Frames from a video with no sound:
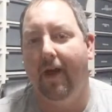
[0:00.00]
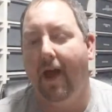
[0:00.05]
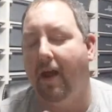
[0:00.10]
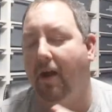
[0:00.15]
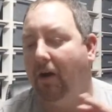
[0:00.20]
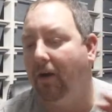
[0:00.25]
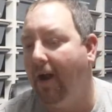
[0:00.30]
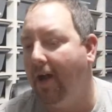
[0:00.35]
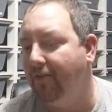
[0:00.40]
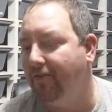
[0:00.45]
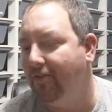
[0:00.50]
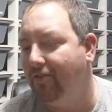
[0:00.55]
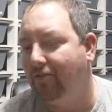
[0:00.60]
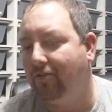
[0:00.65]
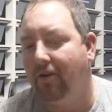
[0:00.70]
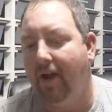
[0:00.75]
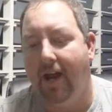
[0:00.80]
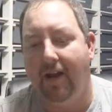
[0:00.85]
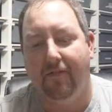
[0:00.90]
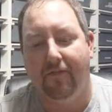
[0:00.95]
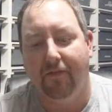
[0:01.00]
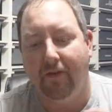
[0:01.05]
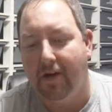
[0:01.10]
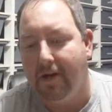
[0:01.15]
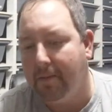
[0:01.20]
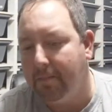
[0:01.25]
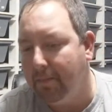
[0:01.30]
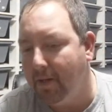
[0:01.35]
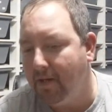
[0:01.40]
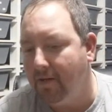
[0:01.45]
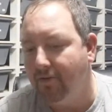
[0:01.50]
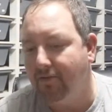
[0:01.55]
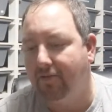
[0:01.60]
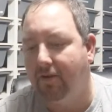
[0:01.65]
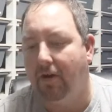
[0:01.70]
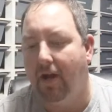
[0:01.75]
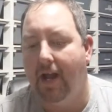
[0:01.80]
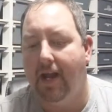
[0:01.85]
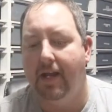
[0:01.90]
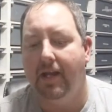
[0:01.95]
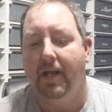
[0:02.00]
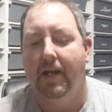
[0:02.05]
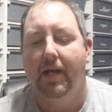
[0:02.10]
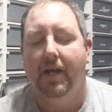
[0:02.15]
ARS is great. Freedom Breeder is great.